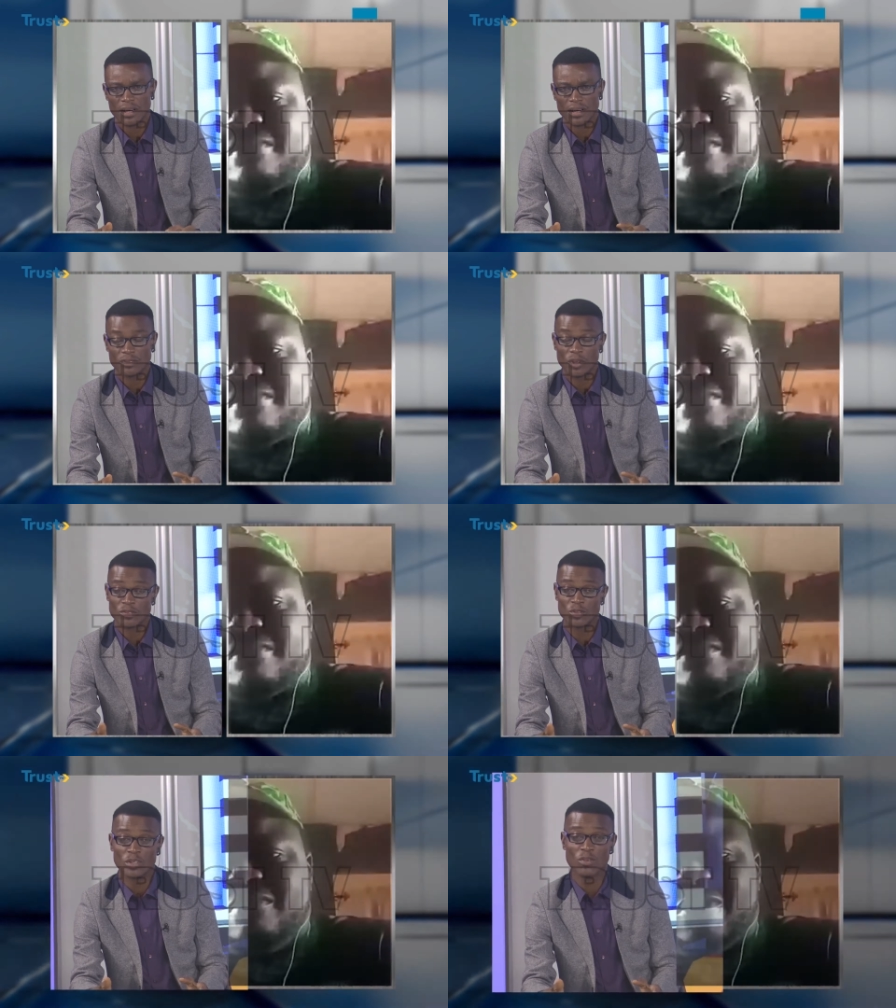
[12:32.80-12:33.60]
uh,
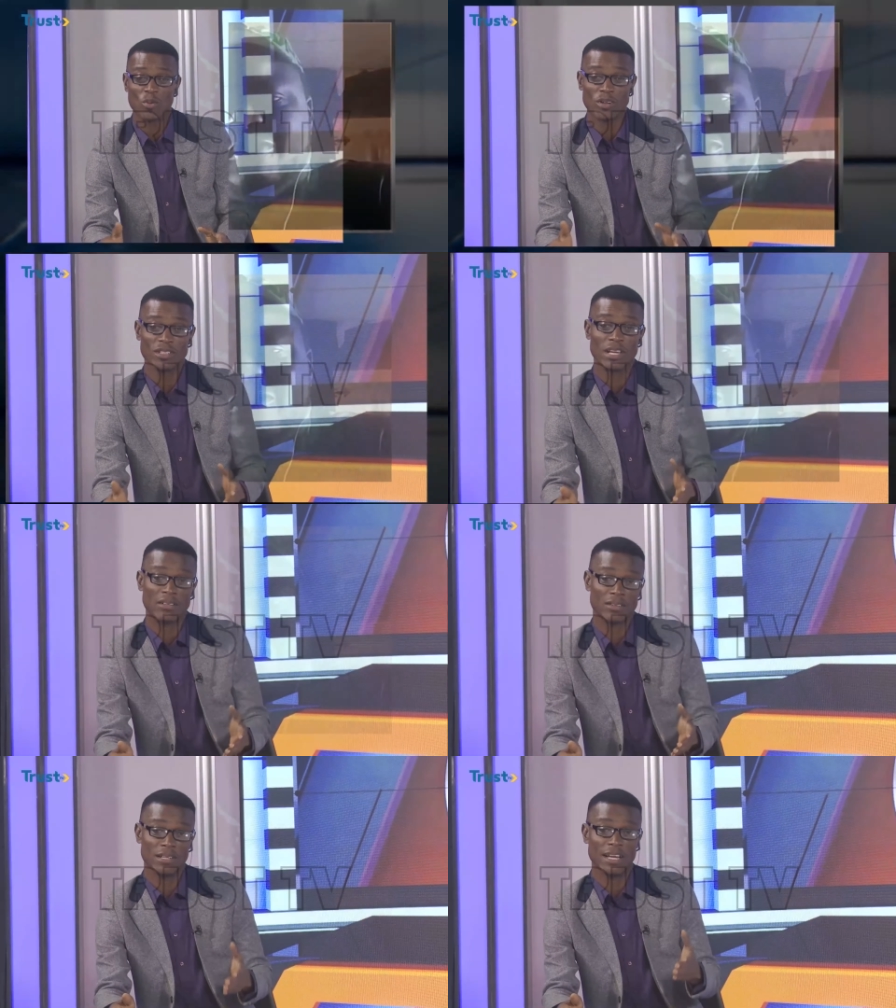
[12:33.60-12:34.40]
not doing what no, no. he
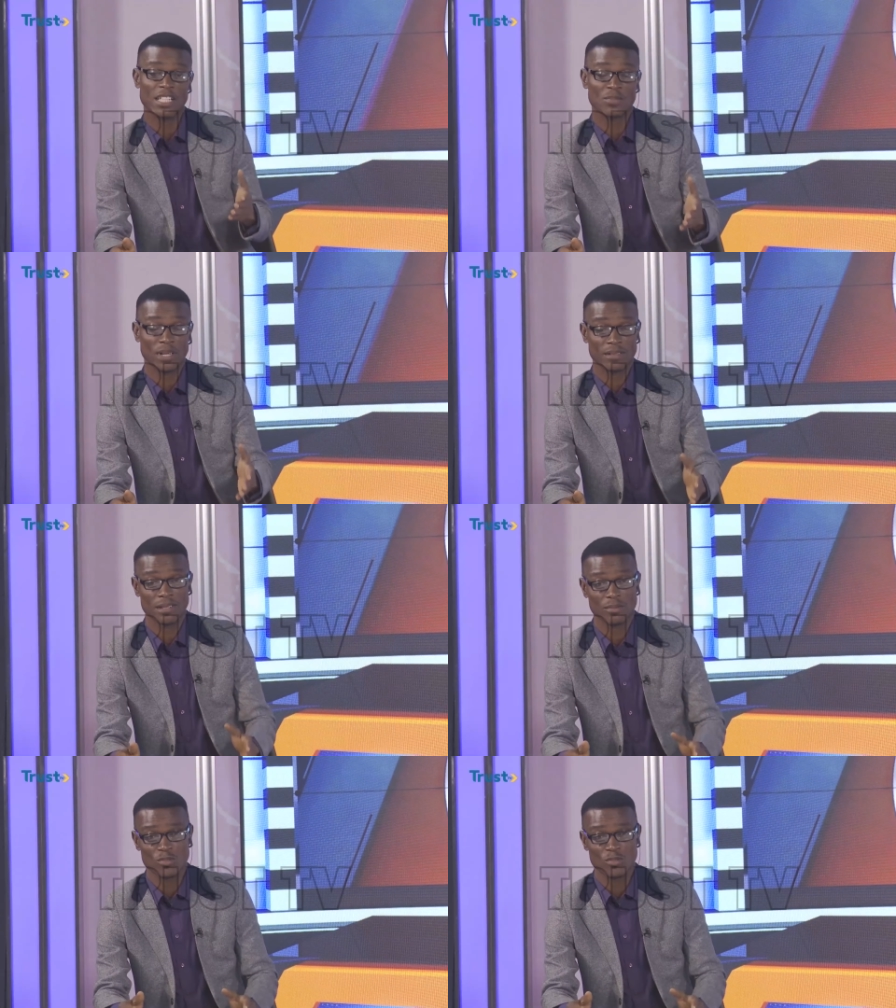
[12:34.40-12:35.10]
actually expected